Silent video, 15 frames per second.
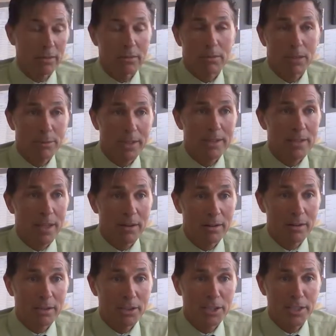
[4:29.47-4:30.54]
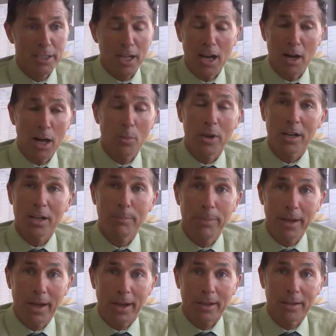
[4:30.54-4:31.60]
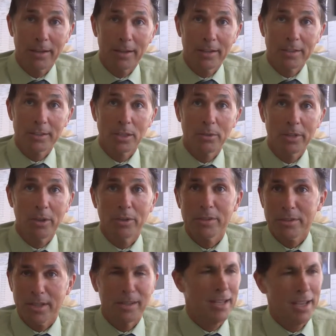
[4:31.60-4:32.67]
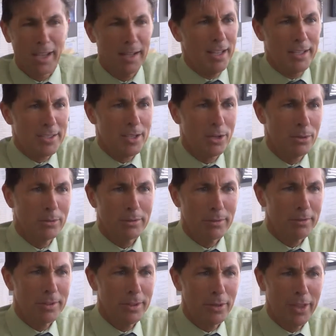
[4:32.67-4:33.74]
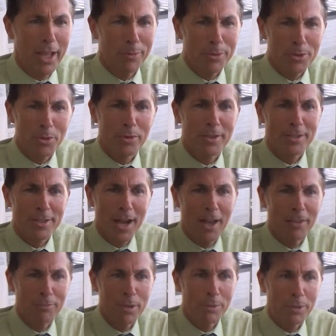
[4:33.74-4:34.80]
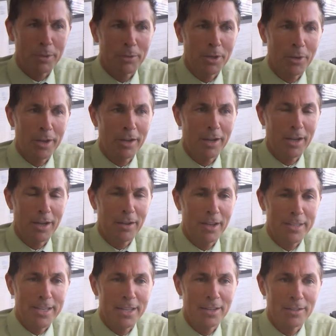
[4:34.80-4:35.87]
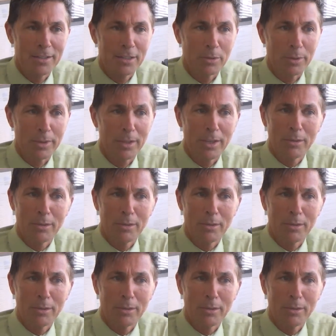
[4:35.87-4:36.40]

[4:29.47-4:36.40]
3 months later, she's like, oh, I want to come back. So, you know, so, that was sort of the style of people that Nona has had to deal with.